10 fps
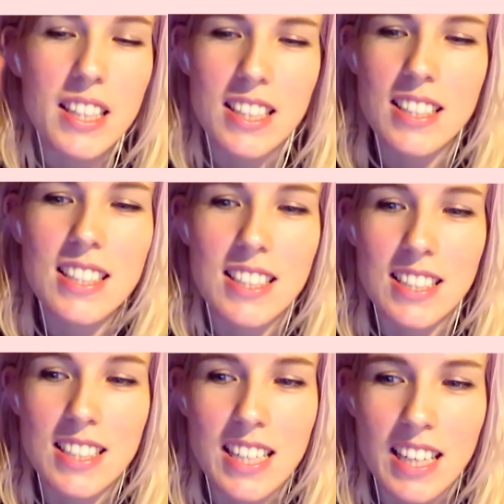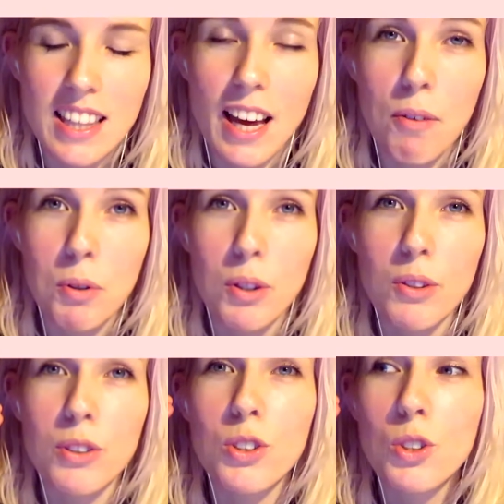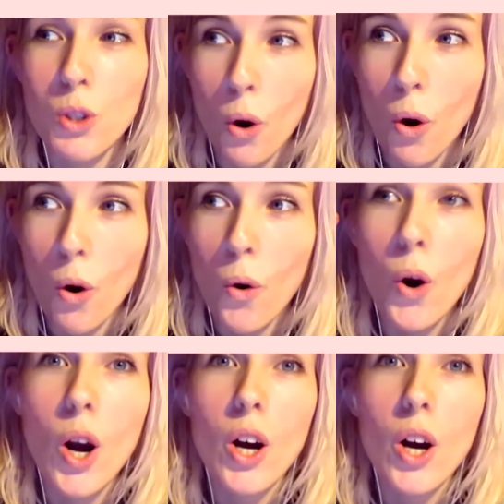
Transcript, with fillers: this is a scene that would look so